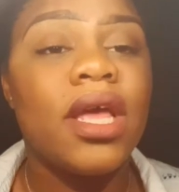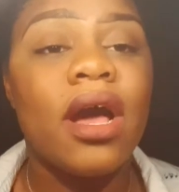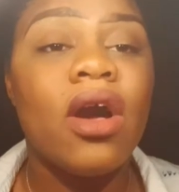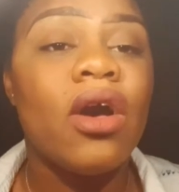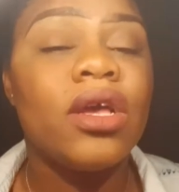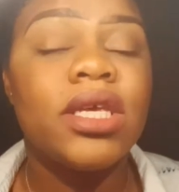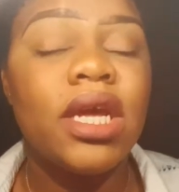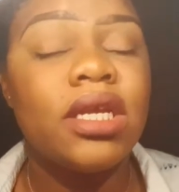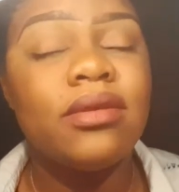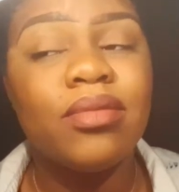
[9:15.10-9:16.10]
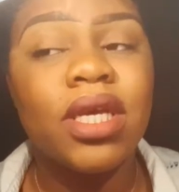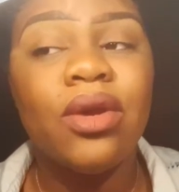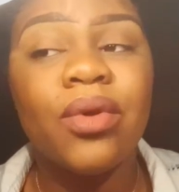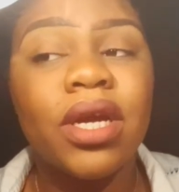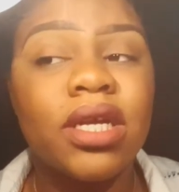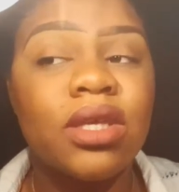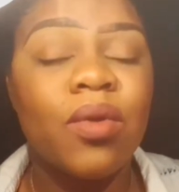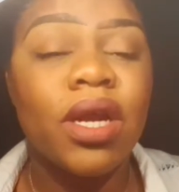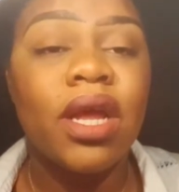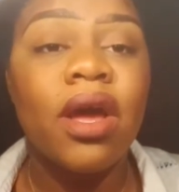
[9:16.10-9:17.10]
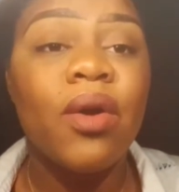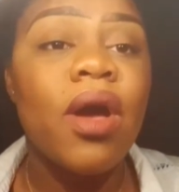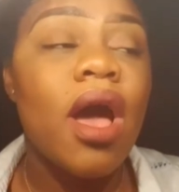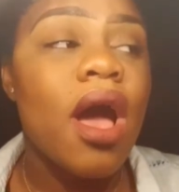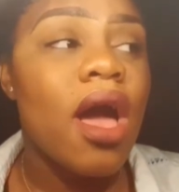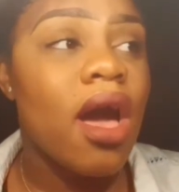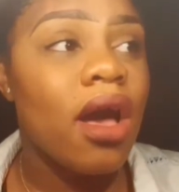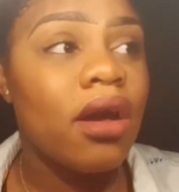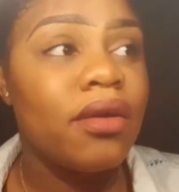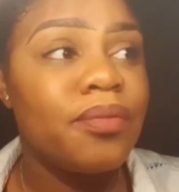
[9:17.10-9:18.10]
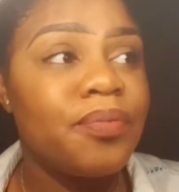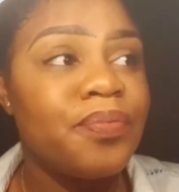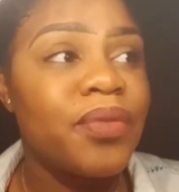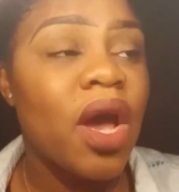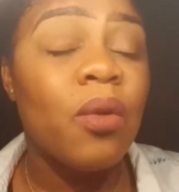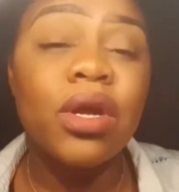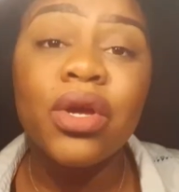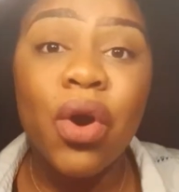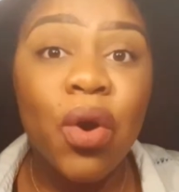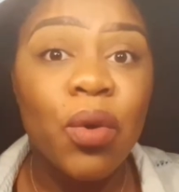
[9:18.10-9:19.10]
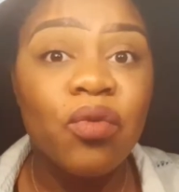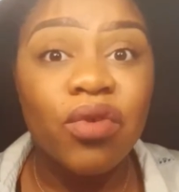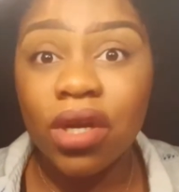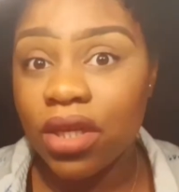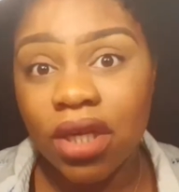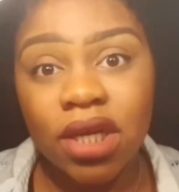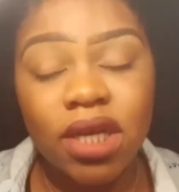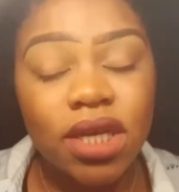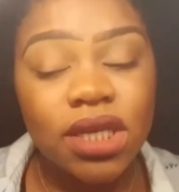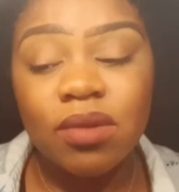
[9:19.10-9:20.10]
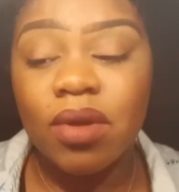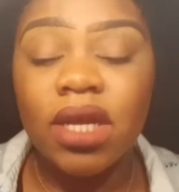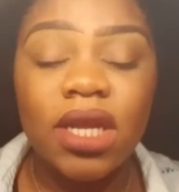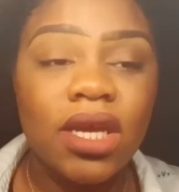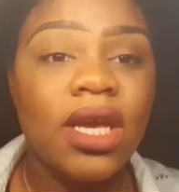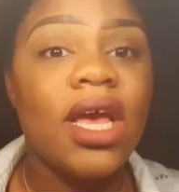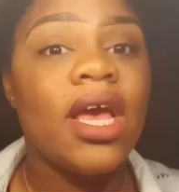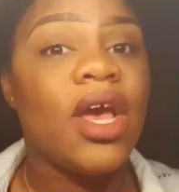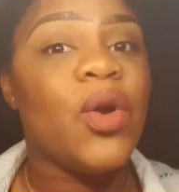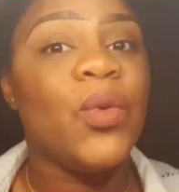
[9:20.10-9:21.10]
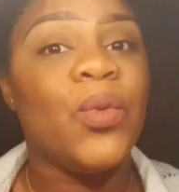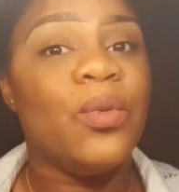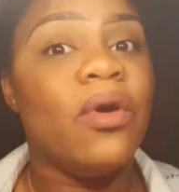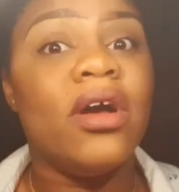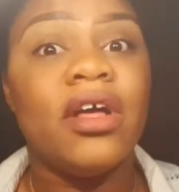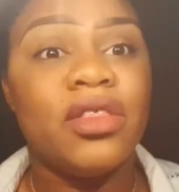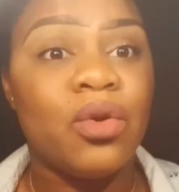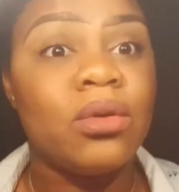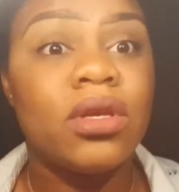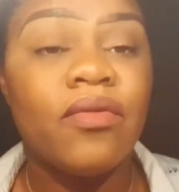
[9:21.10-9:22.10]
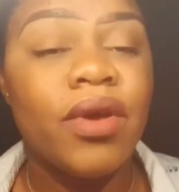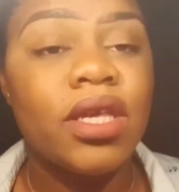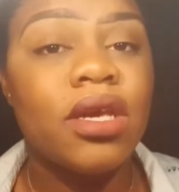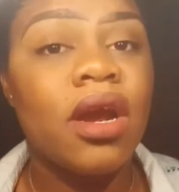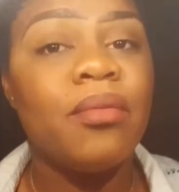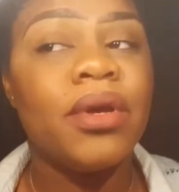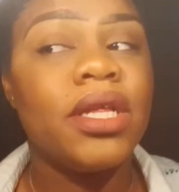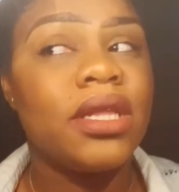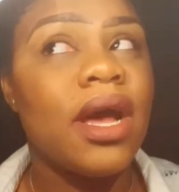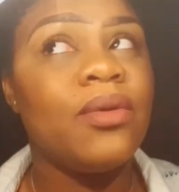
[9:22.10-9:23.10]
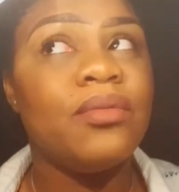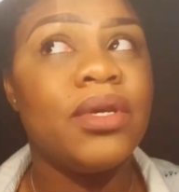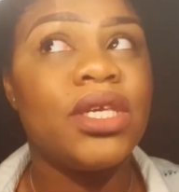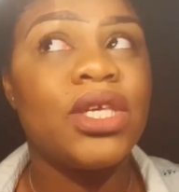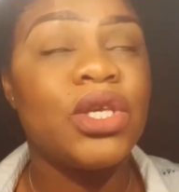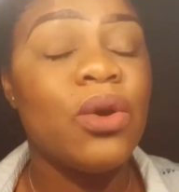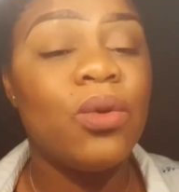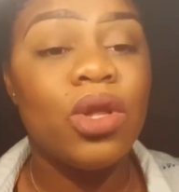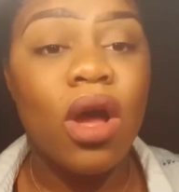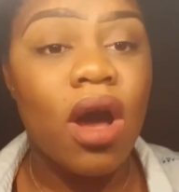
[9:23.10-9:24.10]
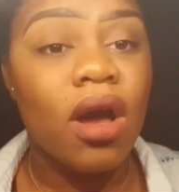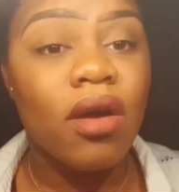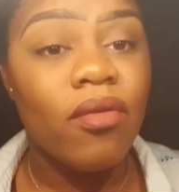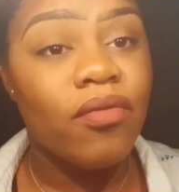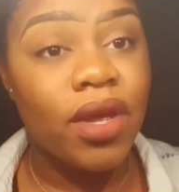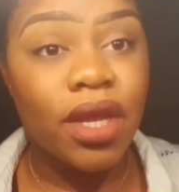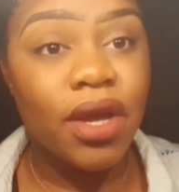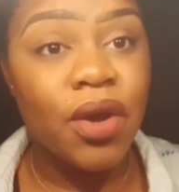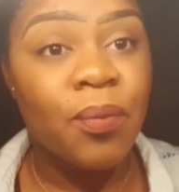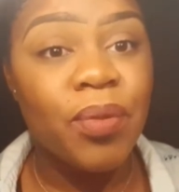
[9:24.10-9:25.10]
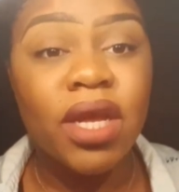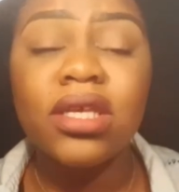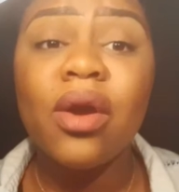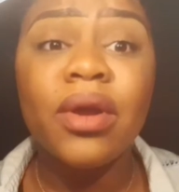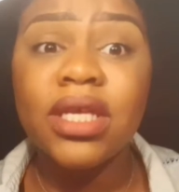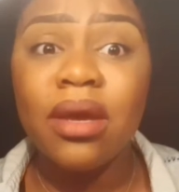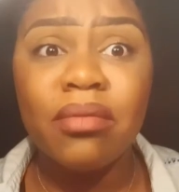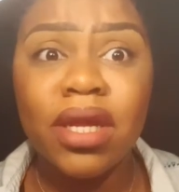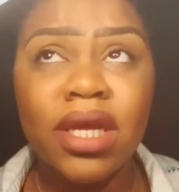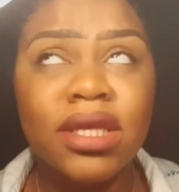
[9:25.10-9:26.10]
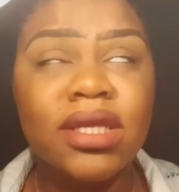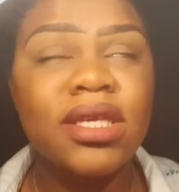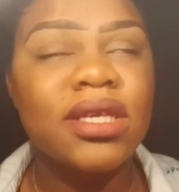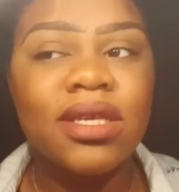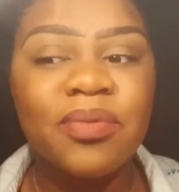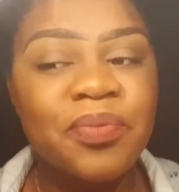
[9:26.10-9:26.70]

that caused Haiti to be where it is right now. I would go further explaining what those events are, but that would be so long of a video. And it's already 10 minutes.